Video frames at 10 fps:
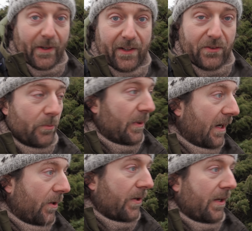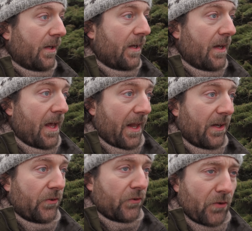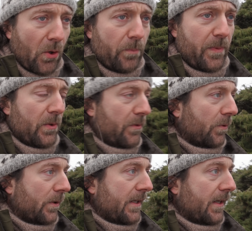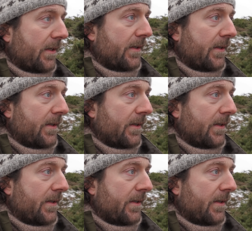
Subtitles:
nice to be out. And it's so beautiful here.